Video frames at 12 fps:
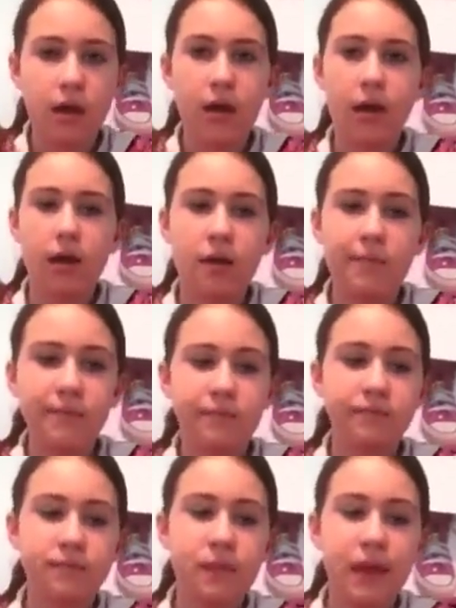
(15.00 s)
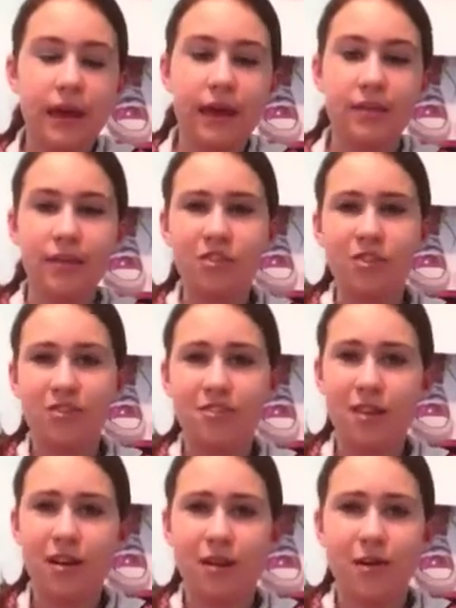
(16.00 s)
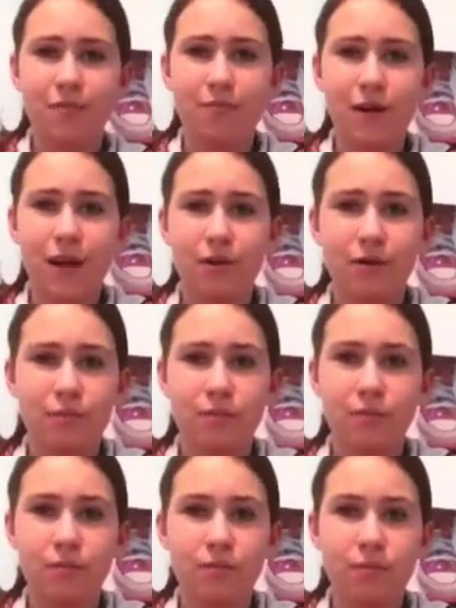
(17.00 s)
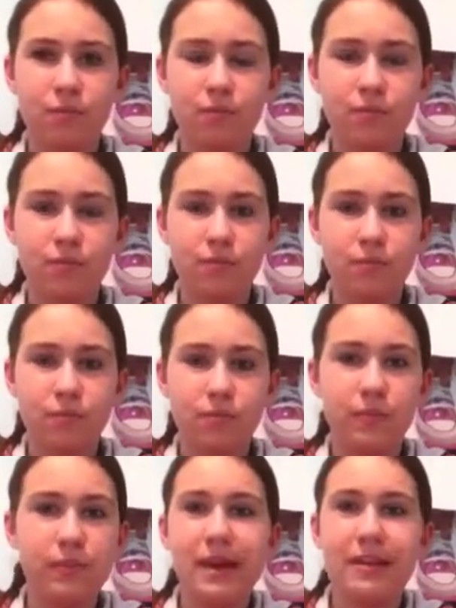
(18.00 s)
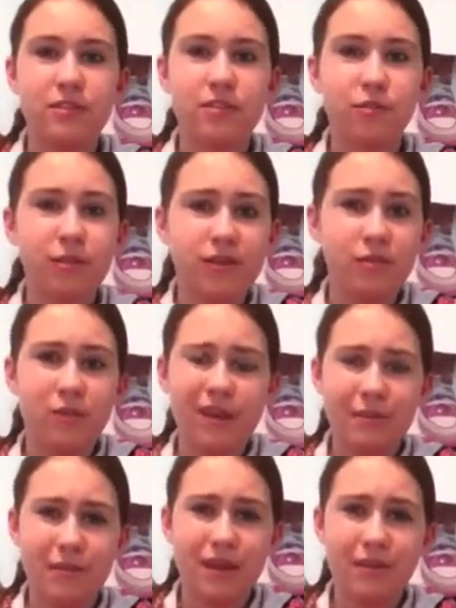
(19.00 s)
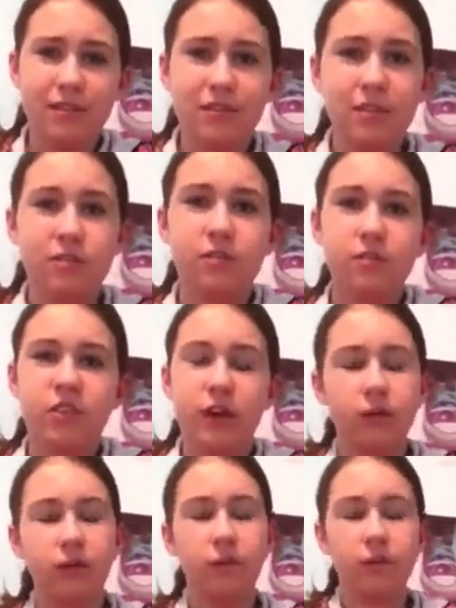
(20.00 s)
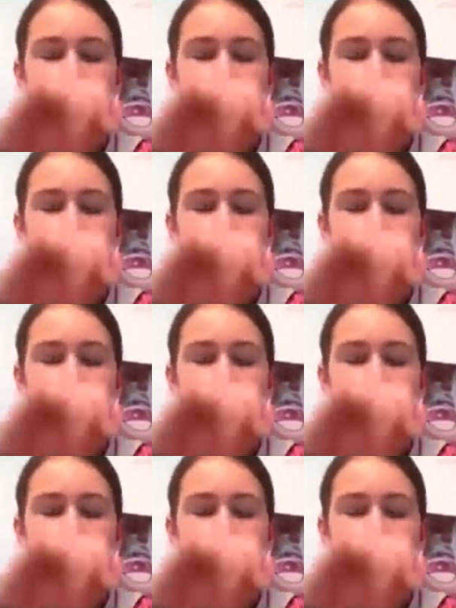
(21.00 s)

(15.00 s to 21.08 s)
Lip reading: I guess I should start about that's the reason why I made this YouTube channel.